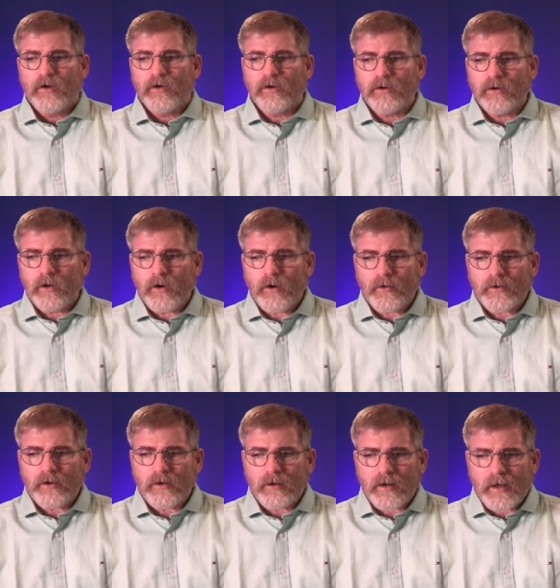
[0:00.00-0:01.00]
lo
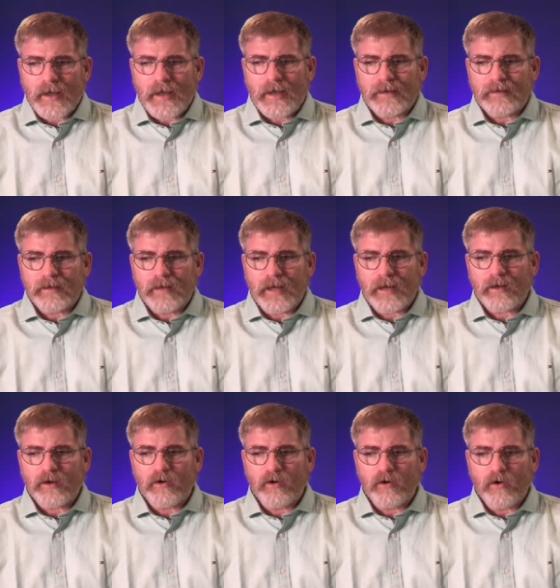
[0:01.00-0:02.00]
yored
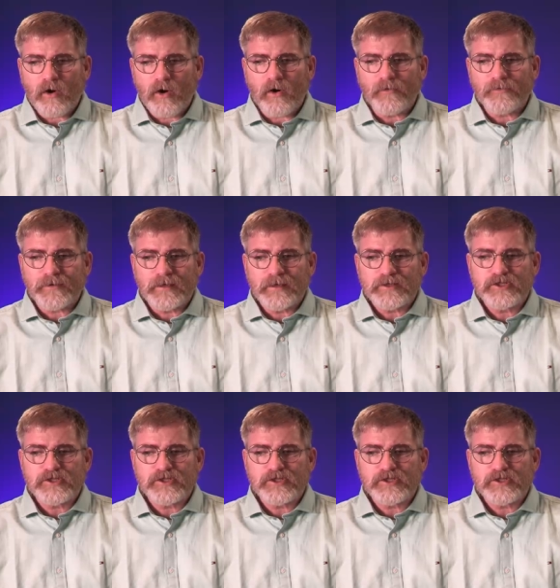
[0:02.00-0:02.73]
lakorot